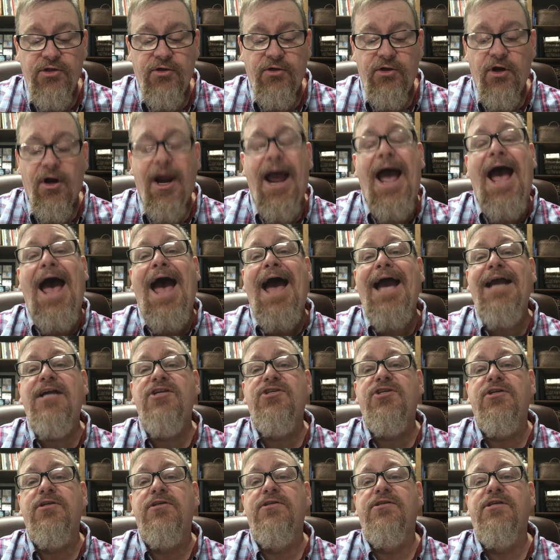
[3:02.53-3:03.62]
Your
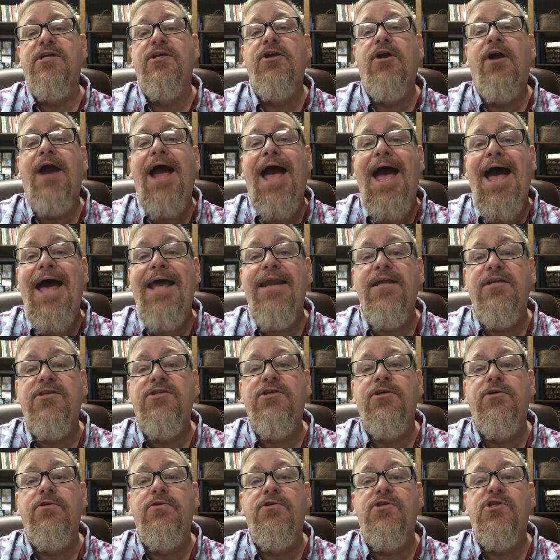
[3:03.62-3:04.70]
actions and your
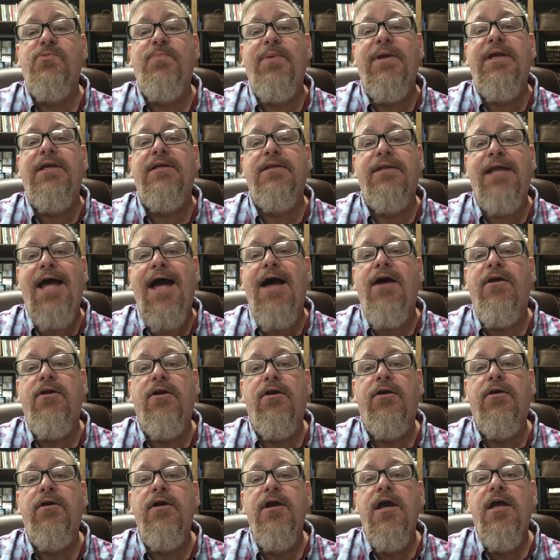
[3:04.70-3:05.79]
attitudes speak
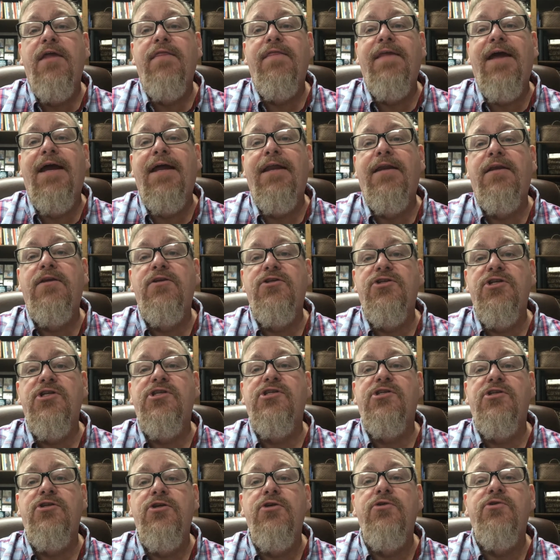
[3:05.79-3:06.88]
louder than
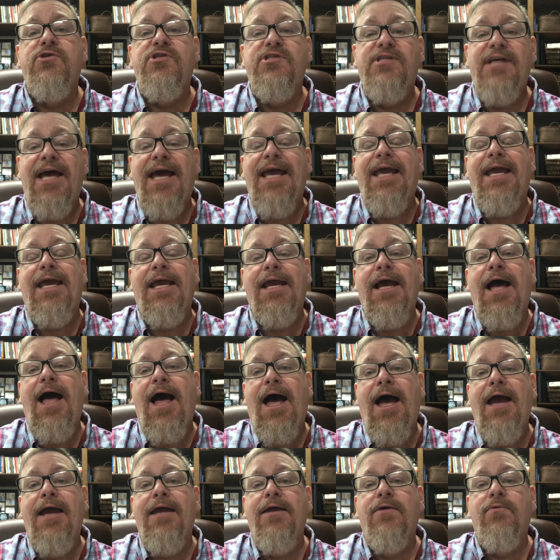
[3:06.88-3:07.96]
just you saying,
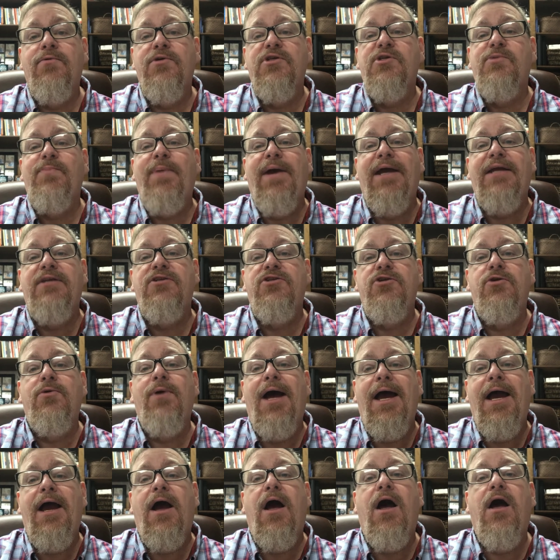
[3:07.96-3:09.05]
I respect you,
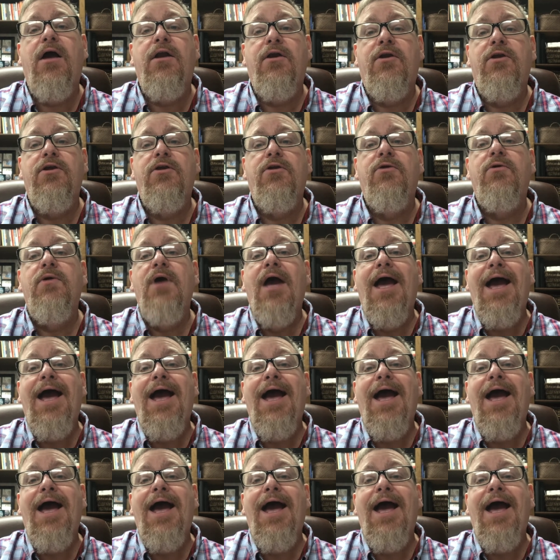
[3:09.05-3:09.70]
I honor you.